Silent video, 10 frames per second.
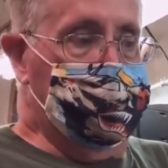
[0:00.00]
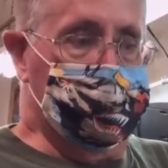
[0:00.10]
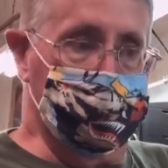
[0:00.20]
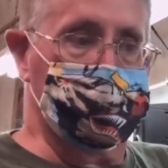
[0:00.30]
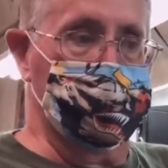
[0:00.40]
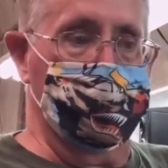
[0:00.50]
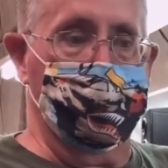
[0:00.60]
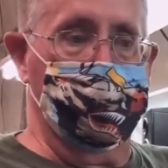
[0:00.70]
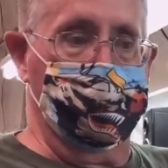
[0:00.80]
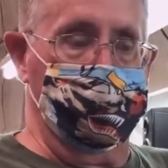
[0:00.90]
During the
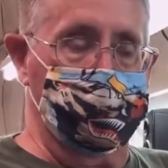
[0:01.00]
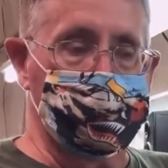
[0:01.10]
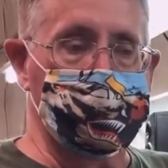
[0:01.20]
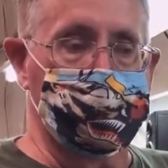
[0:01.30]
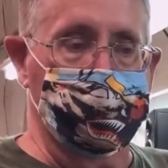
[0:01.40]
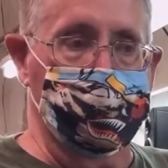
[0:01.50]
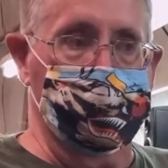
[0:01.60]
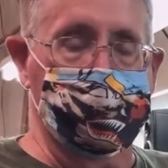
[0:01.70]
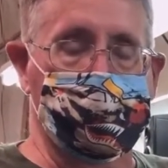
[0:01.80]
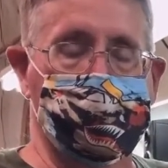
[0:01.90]
war, or through the war,
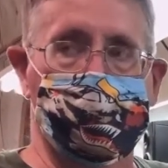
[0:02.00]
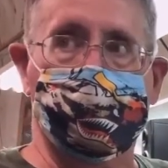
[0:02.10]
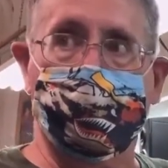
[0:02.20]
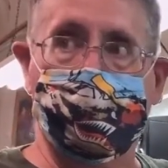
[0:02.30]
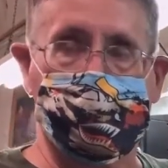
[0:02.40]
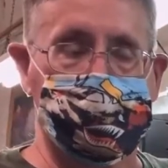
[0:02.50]
they would push